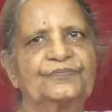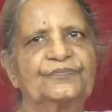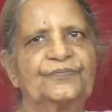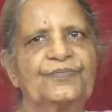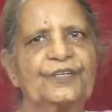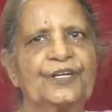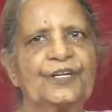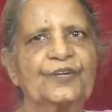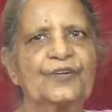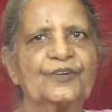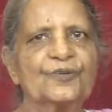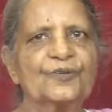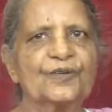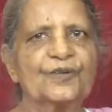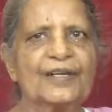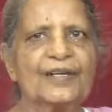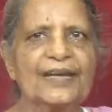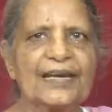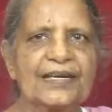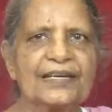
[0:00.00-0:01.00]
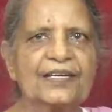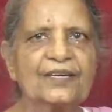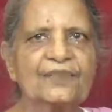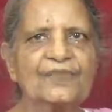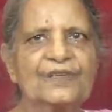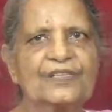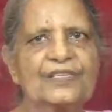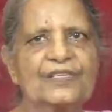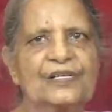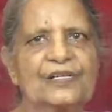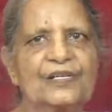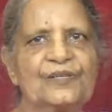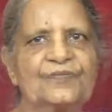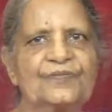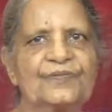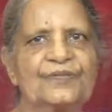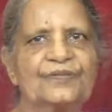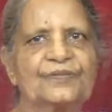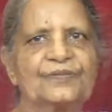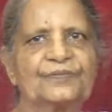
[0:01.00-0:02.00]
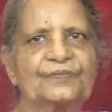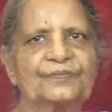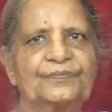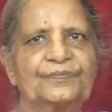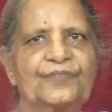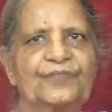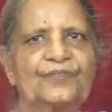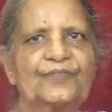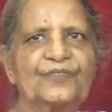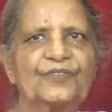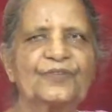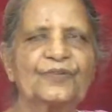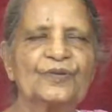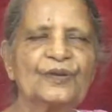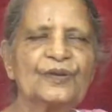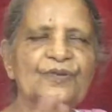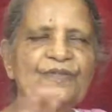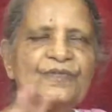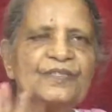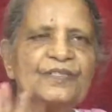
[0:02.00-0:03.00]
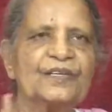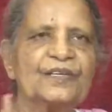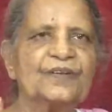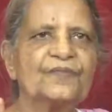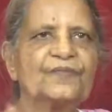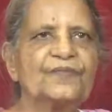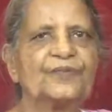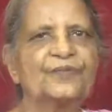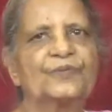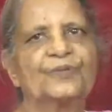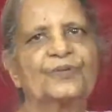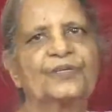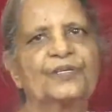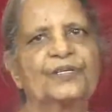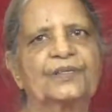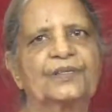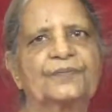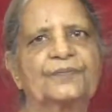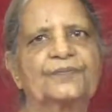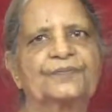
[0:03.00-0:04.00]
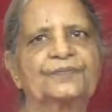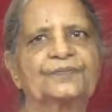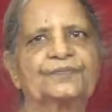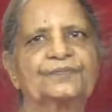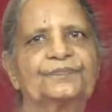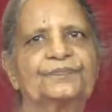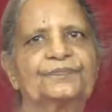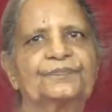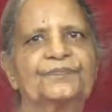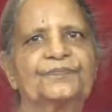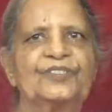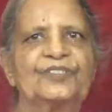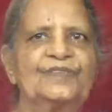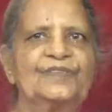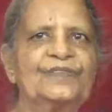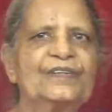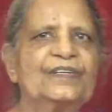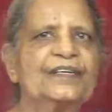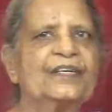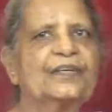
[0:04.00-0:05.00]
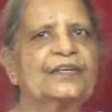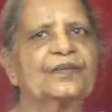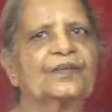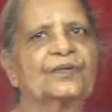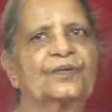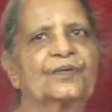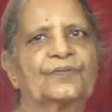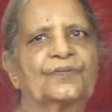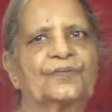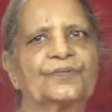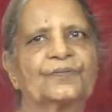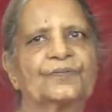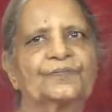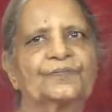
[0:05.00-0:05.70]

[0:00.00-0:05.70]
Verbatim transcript: we cannot correct ourselves we should always refer to her she will take care of